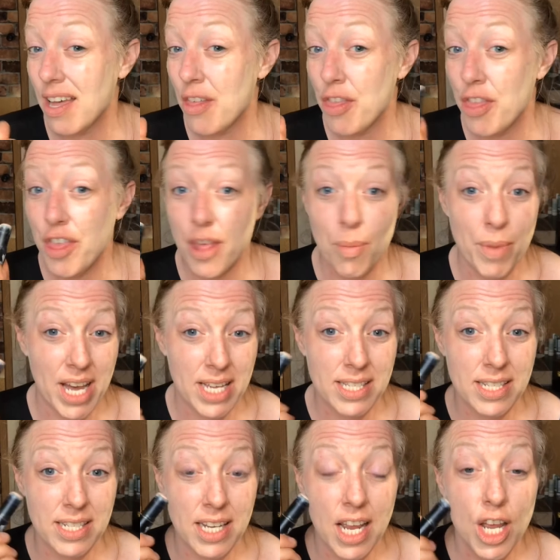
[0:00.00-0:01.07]
the best.
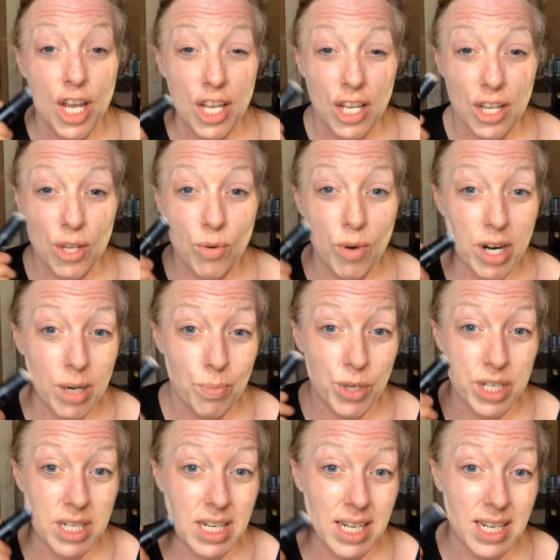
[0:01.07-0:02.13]
You want to put
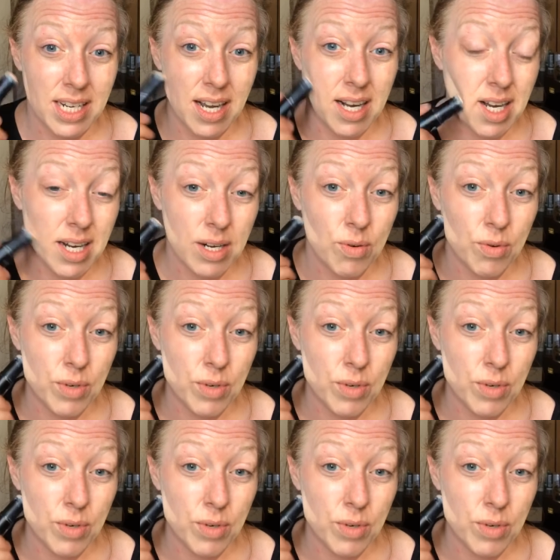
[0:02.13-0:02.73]
it on